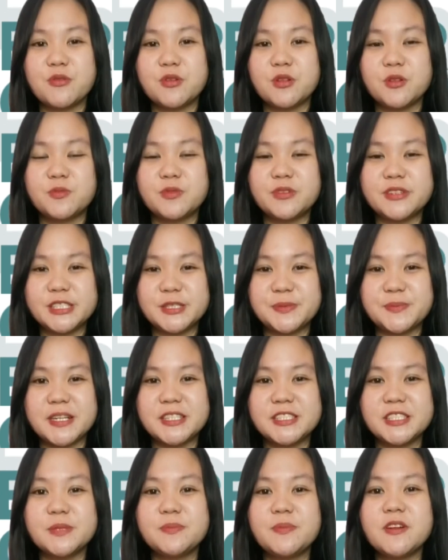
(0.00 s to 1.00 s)
I will be
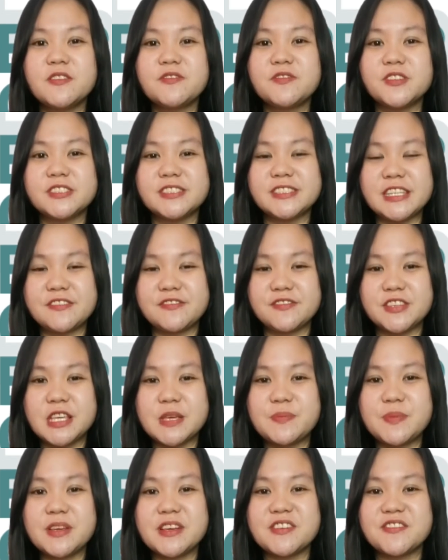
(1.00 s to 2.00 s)
responsible for
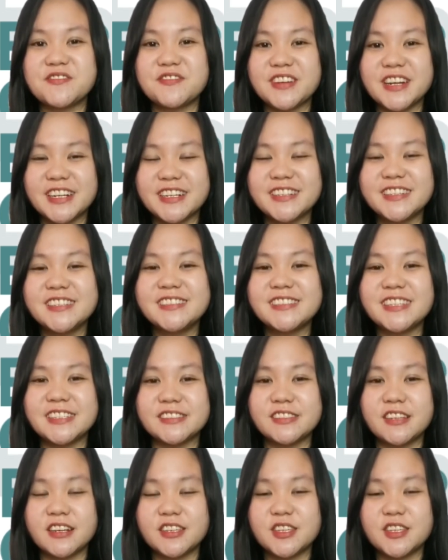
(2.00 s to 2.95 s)
safekeeping of records and